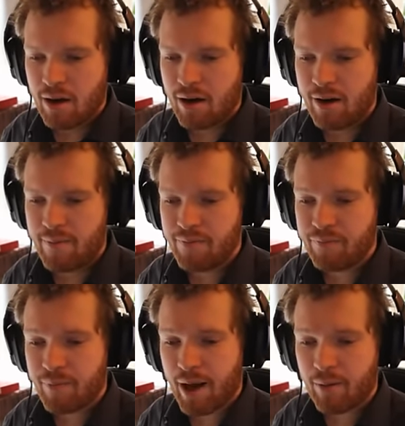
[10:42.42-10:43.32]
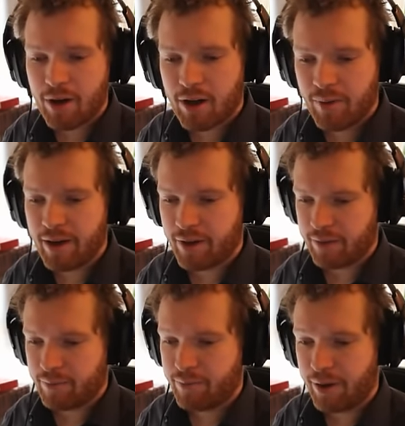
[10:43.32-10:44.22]
And I want to get rid of
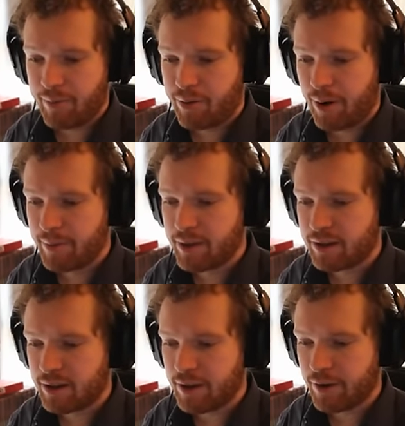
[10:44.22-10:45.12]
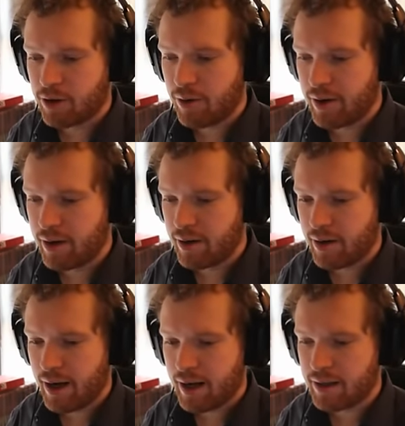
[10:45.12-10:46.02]
it, but the problem is if I go
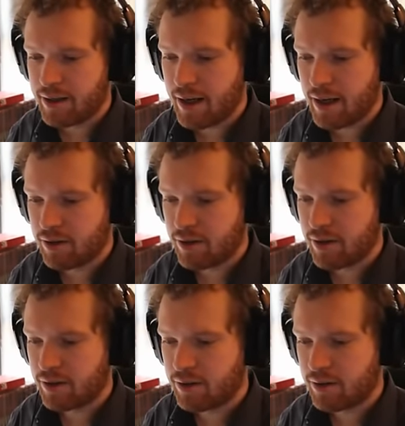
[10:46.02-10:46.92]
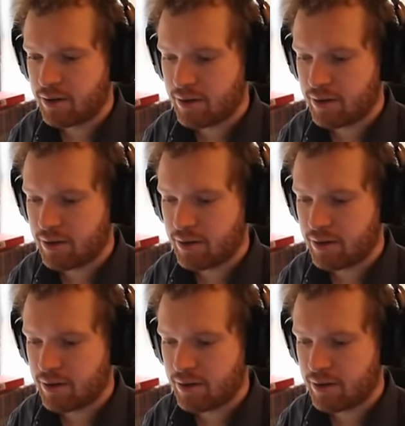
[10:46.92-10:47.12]
here and I jettison this,